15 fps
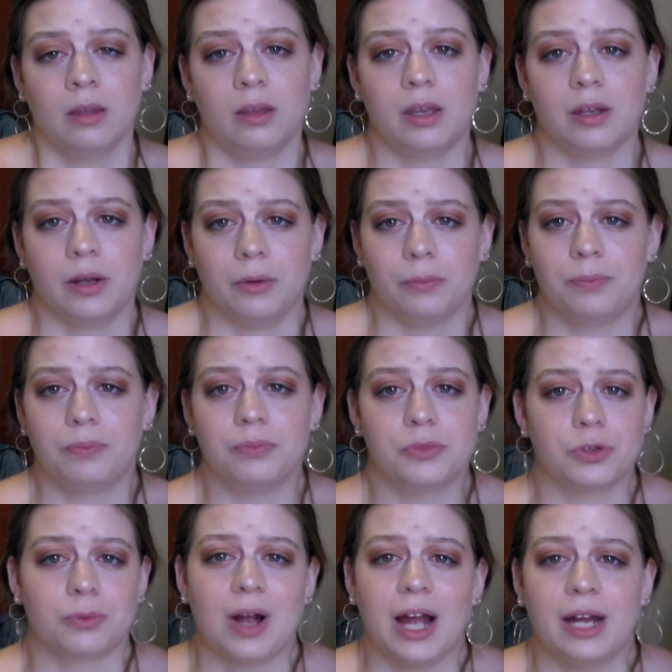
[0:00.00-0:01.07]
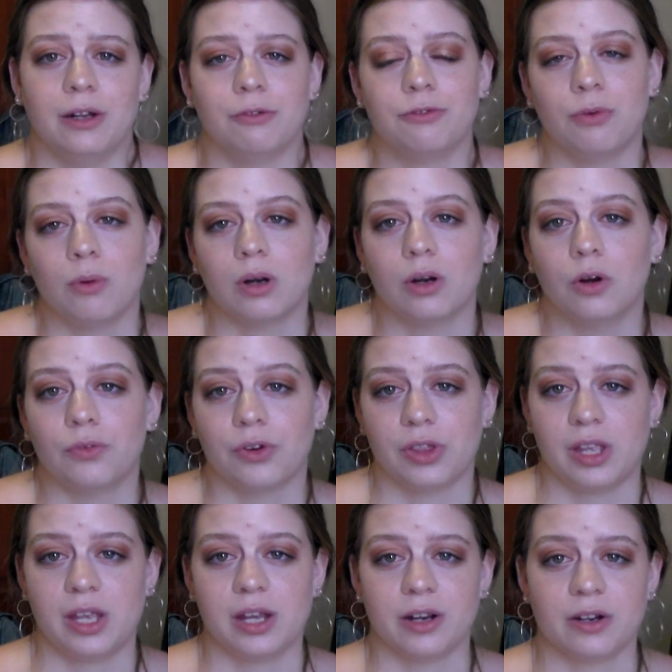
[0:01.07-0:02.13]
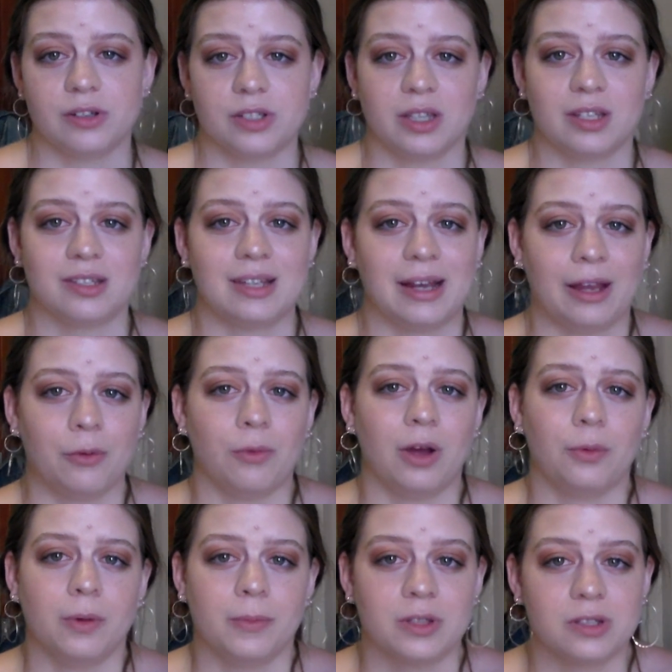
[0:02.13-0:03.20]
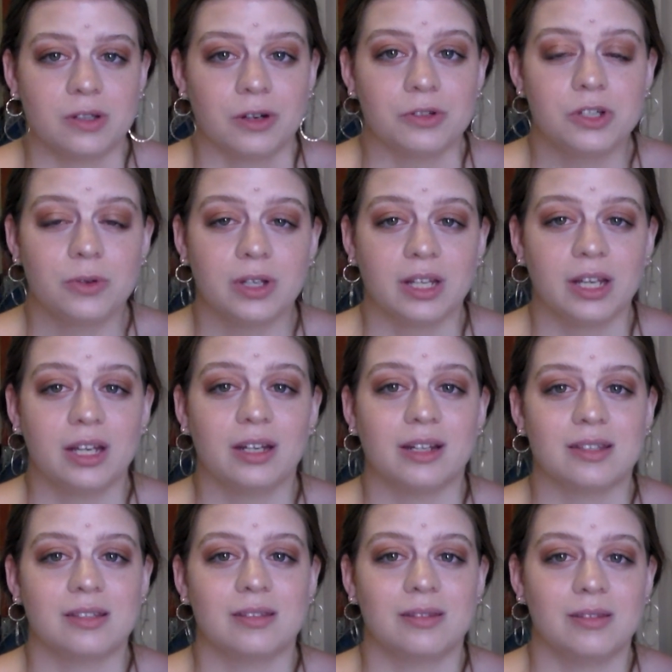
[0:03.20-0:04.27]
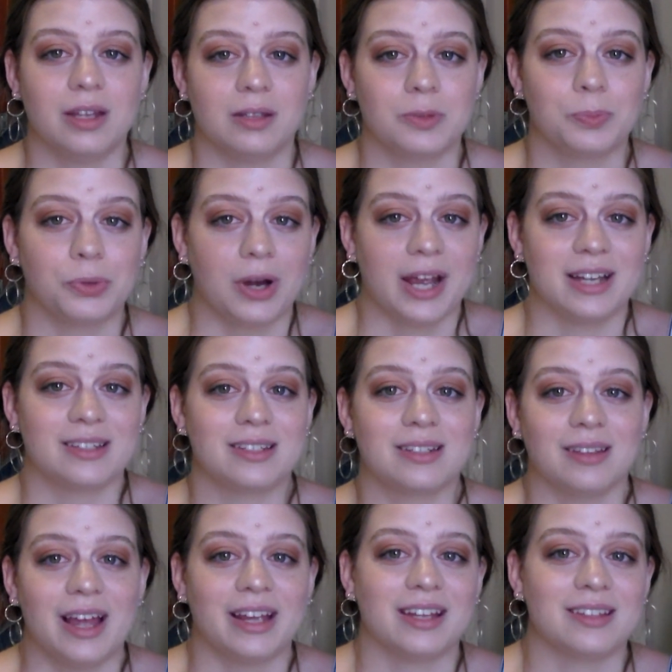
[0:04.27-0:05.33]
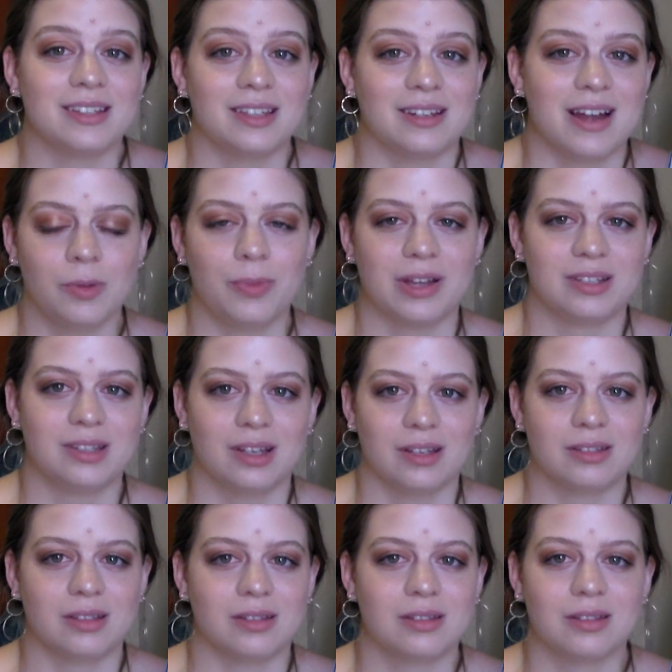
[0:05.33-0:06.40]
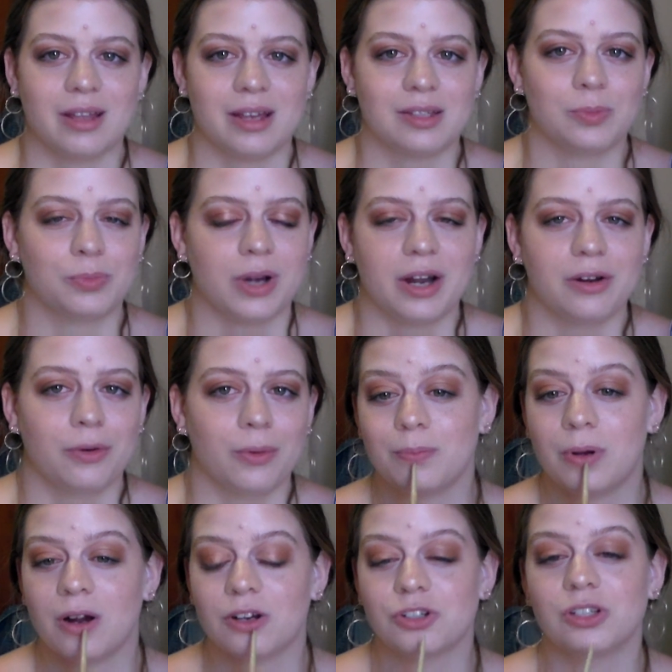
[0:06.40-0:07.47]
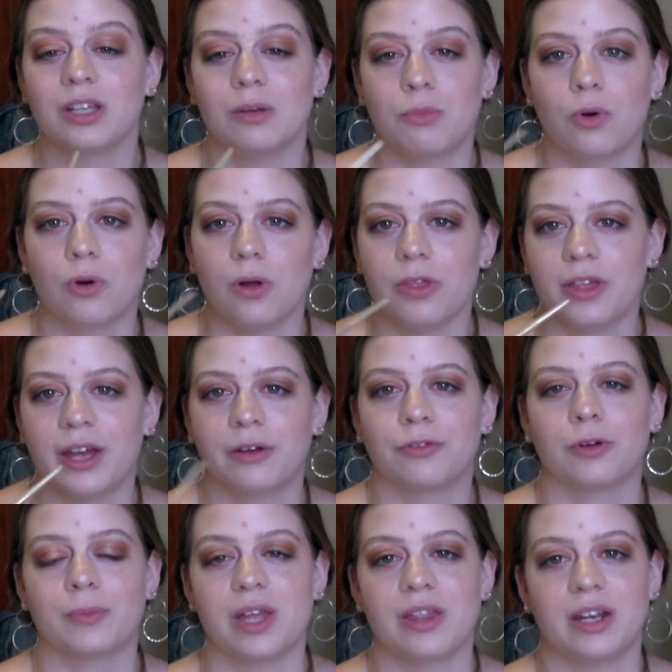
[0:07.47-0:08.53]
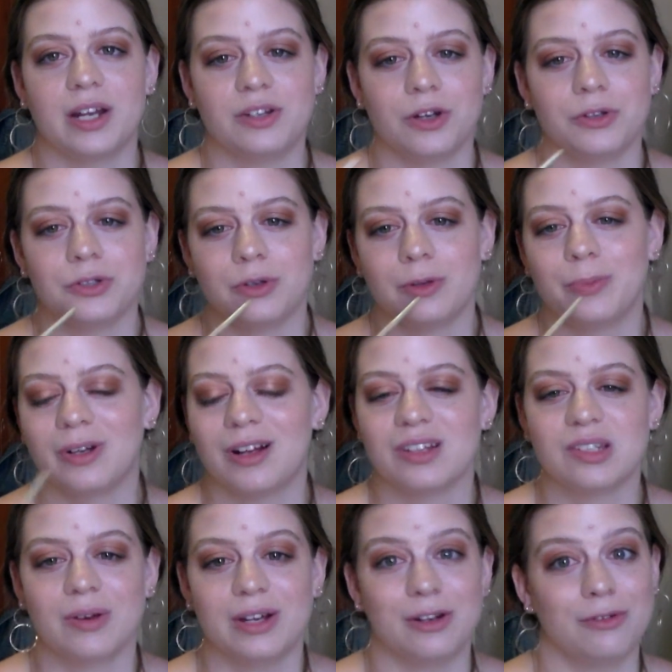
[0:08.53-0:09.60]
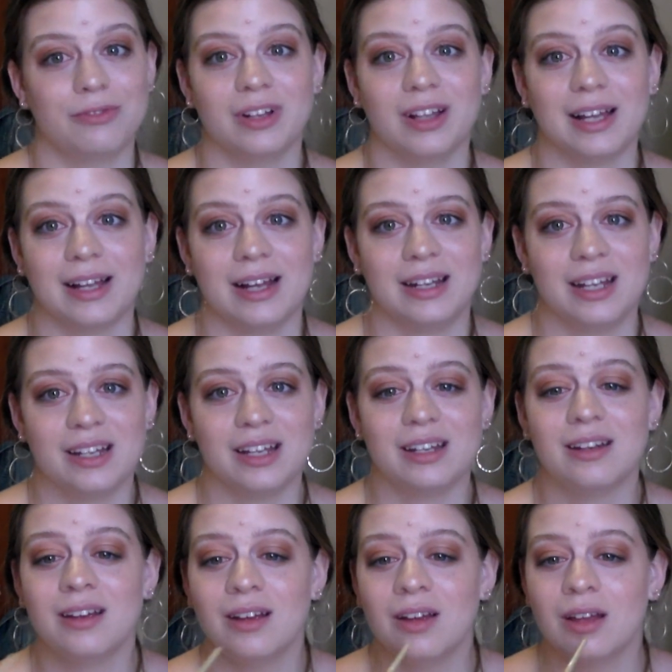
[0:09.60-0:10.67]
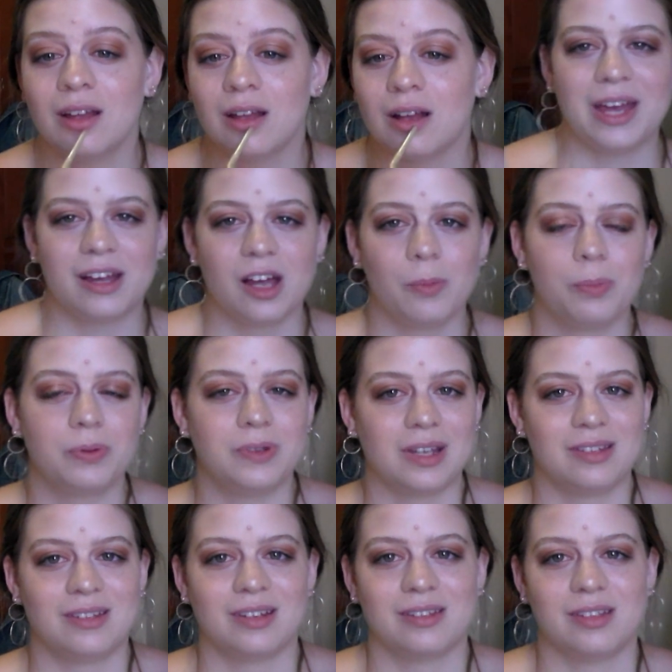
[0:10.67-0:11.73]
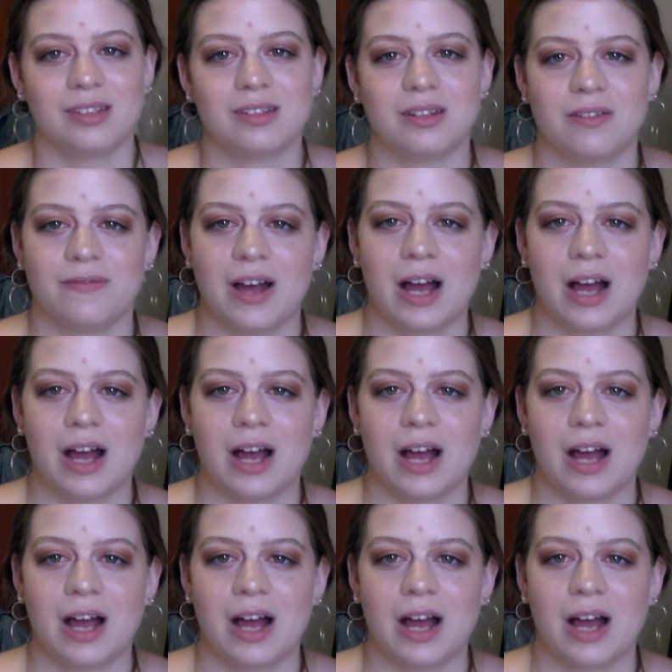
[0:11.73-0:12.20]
you know, derided for over the years, and the second white women start doing it, it's praised like it's the best thing since sliced bread. Partially a moral thing for me that I don't do it, but also I don't feel like I need it. Makeup doesn't exist in a